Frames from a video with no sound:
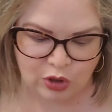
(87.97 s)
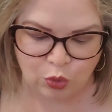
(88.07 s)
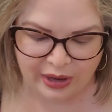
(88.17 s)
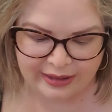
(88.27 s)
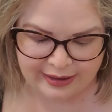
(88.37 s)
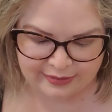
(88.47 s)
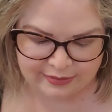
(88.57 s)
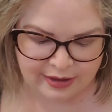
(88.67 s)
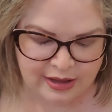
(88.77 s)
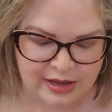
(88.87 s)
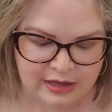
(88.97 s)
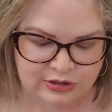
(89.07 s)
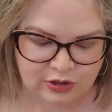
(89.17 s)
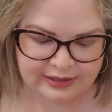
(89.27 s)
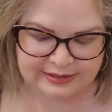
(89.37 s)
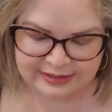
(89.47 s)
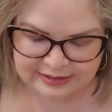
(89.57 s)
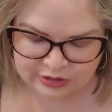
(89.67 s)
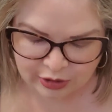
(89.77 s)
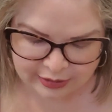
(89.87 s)
quite yet. So let's get
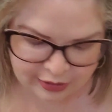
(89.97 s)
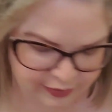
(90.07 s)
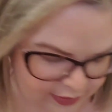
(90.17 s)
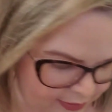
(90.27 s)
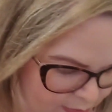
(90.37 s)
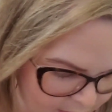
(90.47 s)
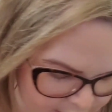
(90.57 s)
started on these